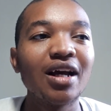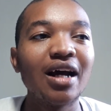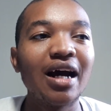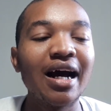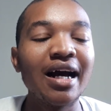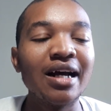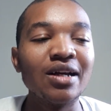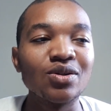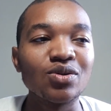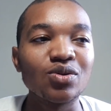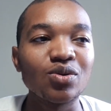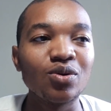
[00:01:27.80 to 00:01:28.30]

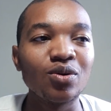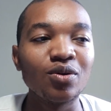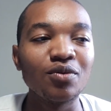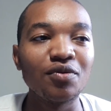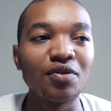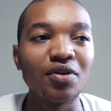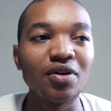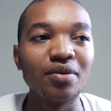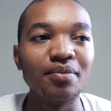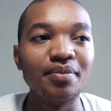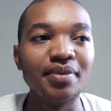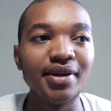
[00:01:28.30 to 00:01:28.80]
I stole
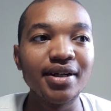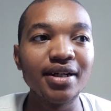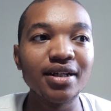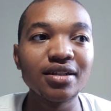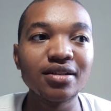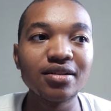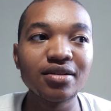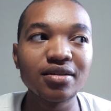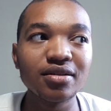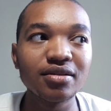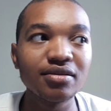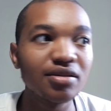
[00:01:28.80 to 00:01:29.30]
for a
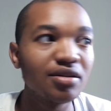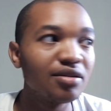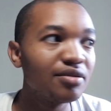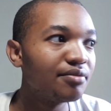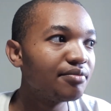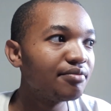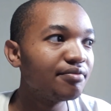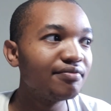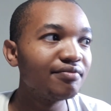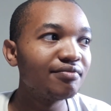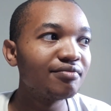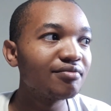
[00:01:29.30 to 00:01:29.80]
bit,
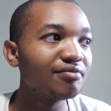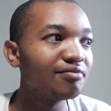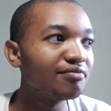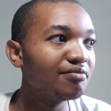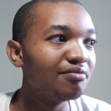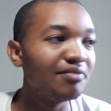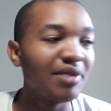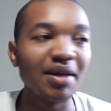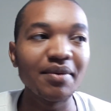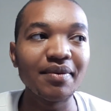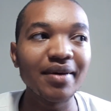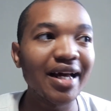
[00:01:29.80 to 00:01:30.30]

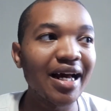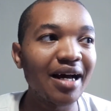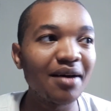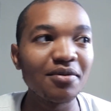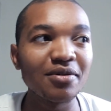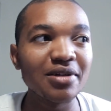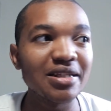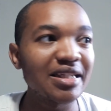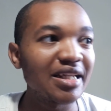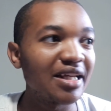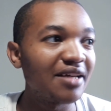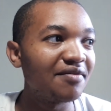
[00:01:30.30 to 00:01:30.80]
maybe got
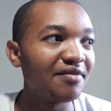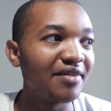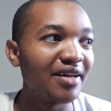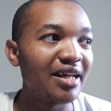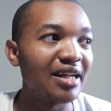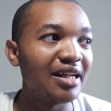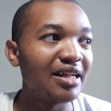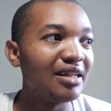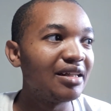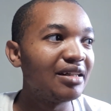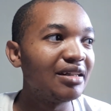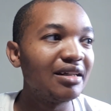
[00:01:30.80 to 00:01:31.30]
was
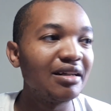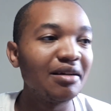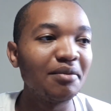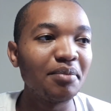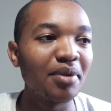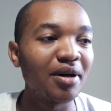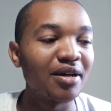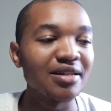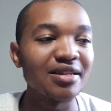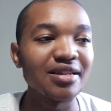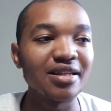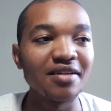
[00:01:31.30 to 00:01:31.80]
7
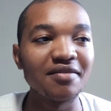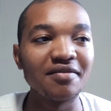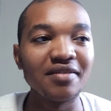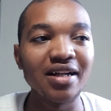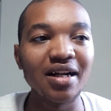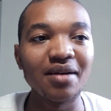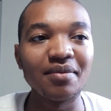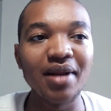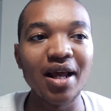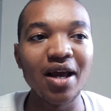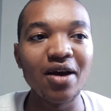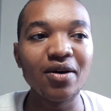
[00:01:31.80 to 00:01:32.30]
past 7.
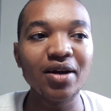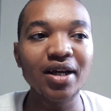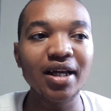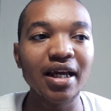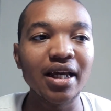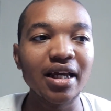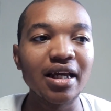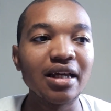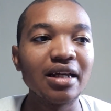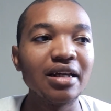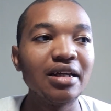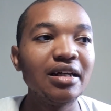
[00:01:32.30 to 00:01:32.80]
I'm like,
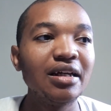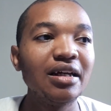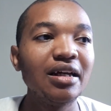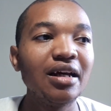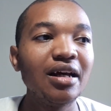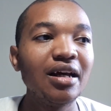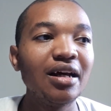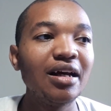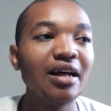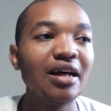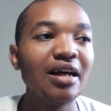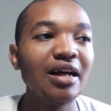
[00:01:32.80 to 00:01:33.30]
okay,
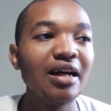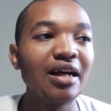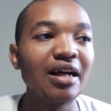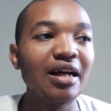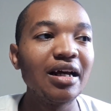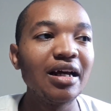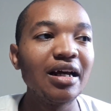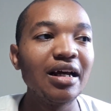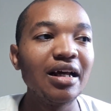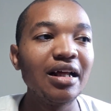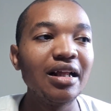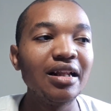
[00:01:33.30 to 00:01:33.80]

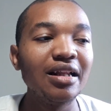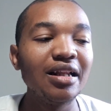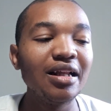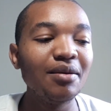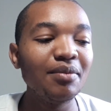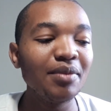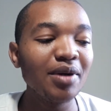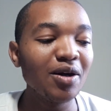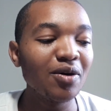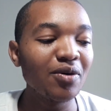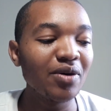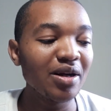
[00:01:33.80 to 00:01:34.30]
let
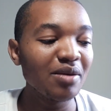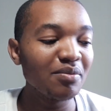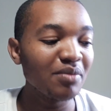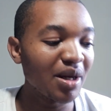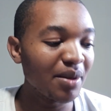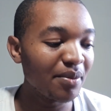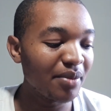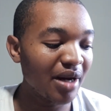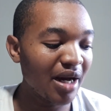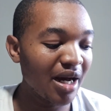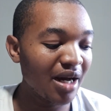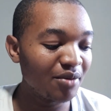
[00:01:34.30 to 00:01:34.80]
me read my
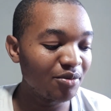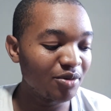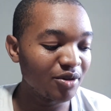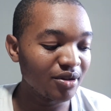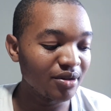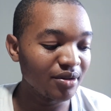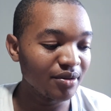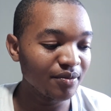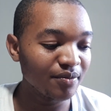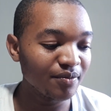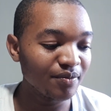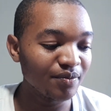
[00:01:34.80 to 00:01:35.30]

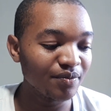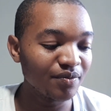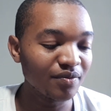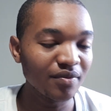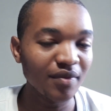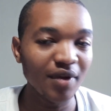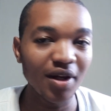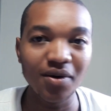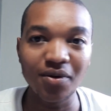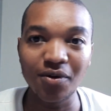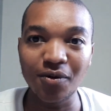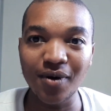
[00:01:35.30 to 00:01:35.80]
Bible,
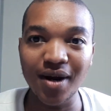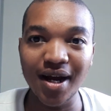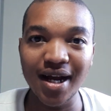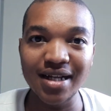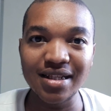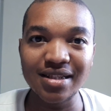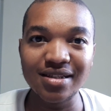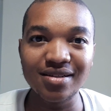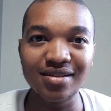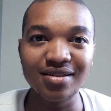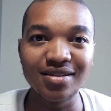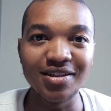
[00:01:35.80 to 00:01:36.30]

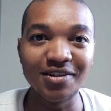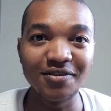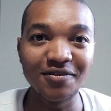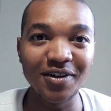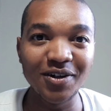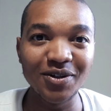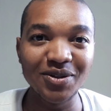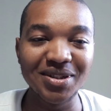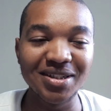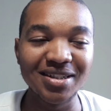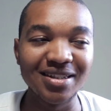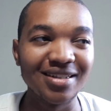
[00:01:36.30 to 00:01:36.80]
right?
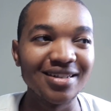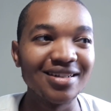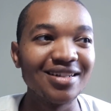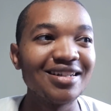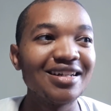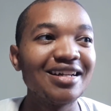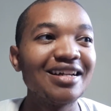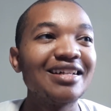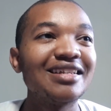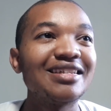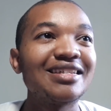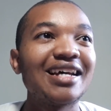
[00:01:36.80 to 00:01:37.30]
Devotion
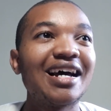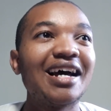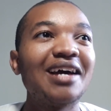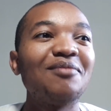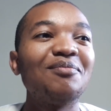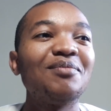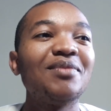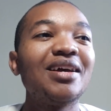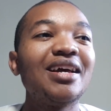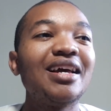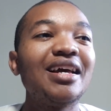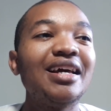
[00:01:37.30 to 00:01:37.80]
time.
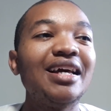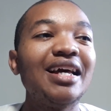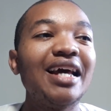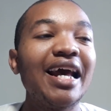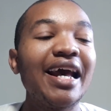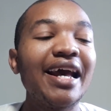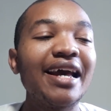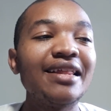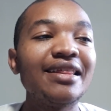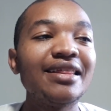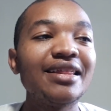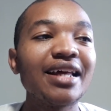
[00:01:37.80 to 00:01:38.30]

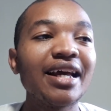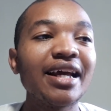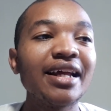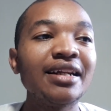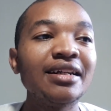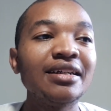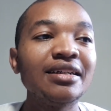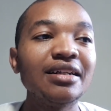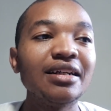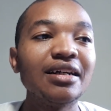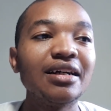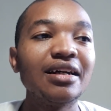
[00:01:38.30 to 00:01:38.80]
And
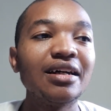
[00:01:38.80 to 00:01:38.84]
then